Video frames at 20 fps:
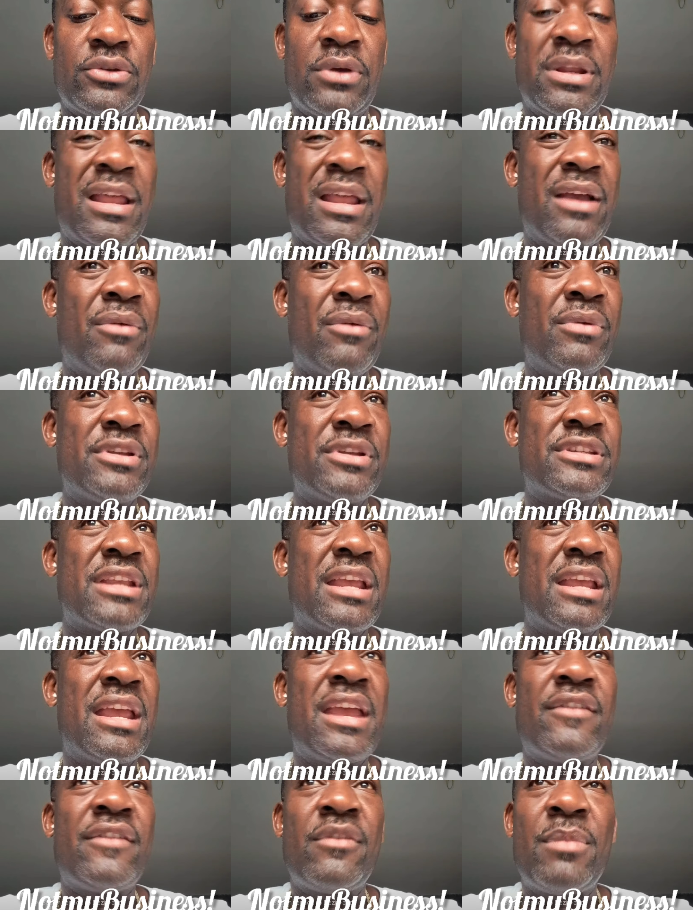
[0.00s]
And I wish
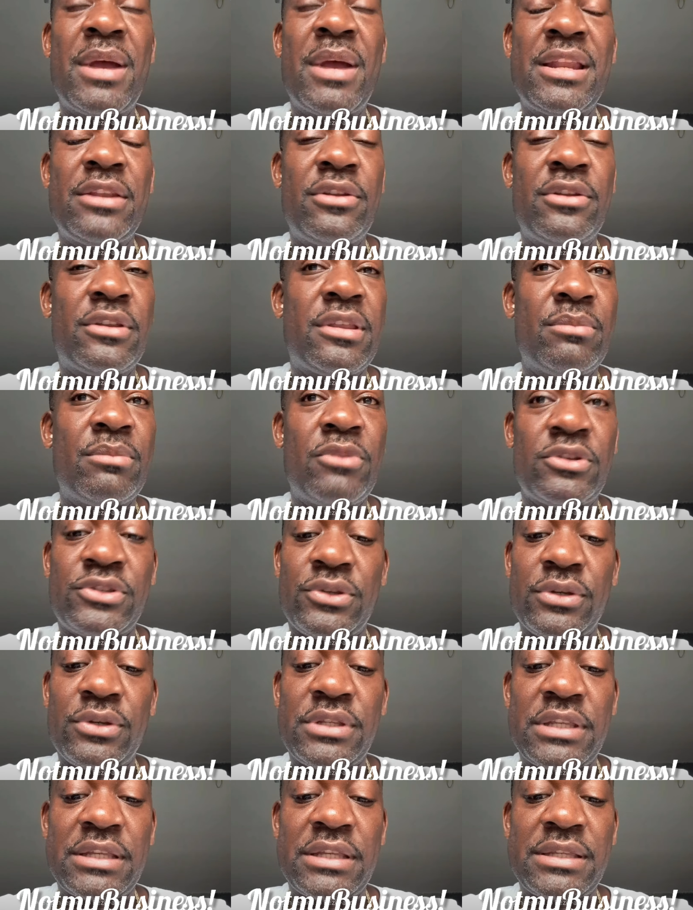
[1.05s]
everybody nothing but
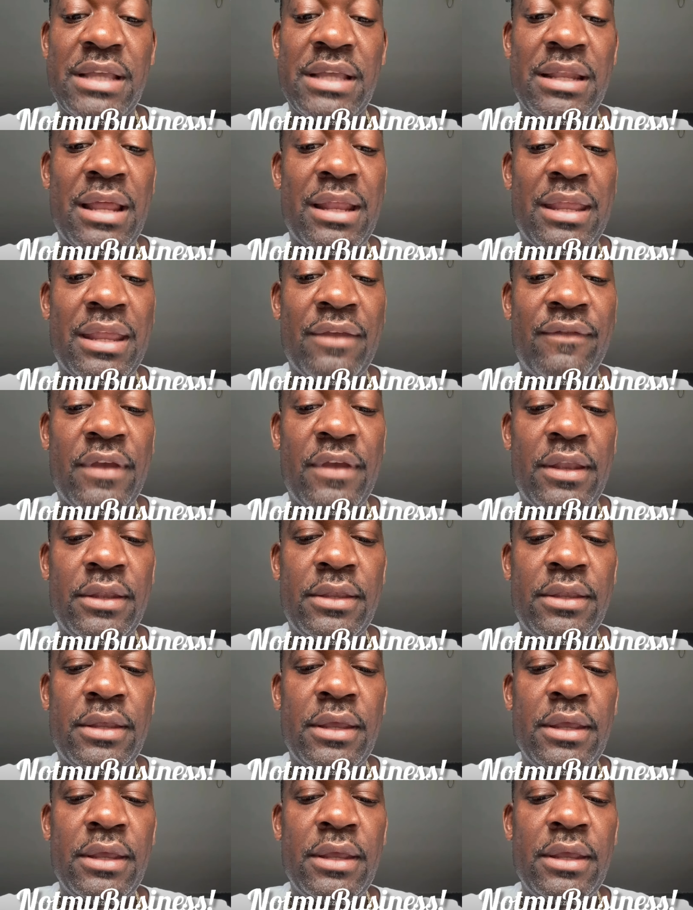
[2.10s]
success at that event.